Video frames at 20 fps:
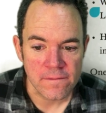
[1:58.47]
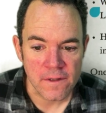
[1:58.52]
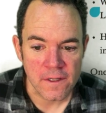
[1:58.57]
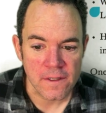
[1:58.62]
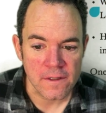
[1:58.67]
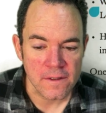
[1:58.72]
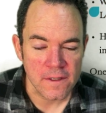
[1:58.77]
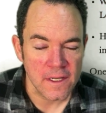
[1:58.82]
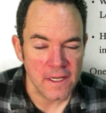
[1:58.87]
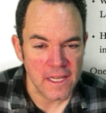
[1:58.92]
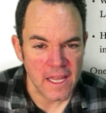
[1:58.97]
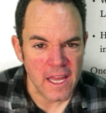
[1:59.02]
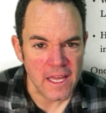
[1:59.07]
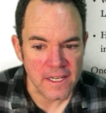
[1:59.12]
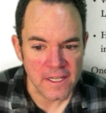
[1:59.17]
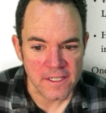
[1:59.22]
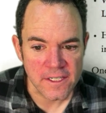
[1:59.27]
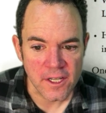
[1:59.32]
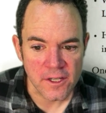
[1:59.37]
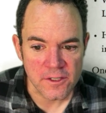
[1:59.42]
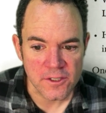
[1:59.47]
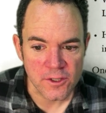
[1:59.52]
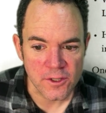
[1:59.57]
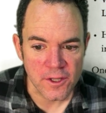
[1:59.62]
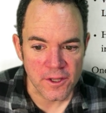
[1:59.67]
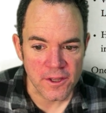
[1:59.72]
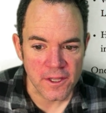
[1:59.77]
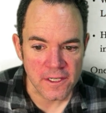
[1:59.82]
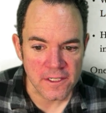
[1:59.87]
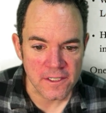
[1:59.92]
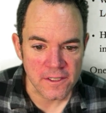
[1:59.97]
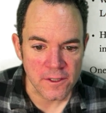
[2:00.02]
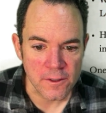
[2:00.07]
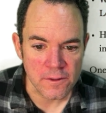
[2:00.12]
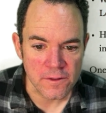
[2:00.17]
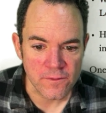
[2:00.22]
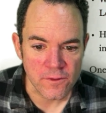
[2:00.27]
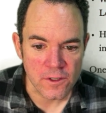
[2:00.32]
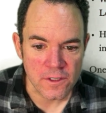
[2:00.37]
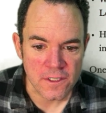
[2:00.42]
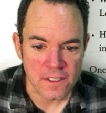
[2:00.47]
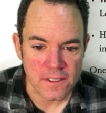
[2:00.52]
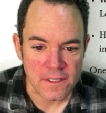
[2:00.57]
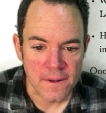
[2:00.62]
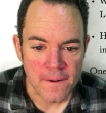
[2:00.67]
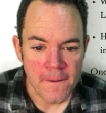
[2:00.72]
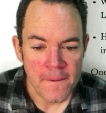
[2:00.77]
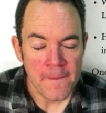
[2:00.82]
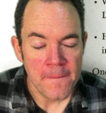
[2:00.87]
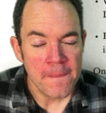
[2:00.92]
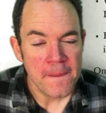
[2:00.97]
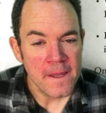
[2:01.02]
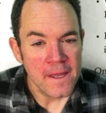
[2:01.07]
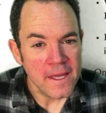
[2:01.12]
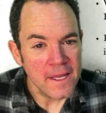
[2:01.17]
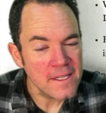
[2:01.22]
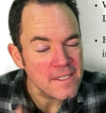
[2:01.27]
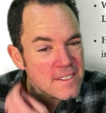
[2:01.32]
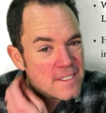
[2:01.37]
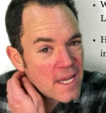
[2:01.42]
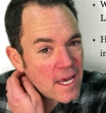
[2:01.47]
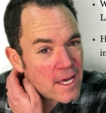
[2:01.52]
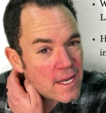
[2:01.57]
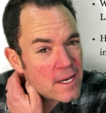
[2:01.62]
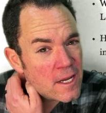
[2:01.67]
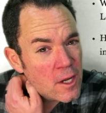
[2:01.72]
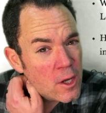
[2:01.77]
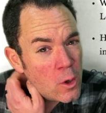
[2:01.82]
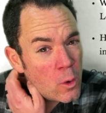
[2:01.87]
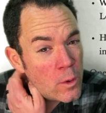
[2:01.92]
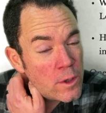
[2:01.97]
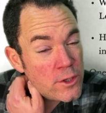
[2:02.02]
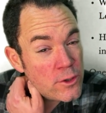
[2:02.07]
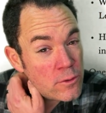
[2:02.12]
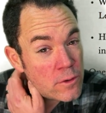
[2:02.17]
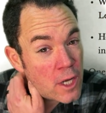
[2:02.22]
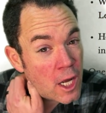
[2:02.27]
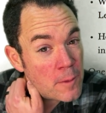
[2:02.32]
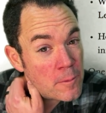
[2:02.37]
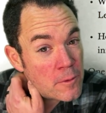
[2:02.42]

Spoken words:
And again, it tells you the things in those verses. Instead, when you come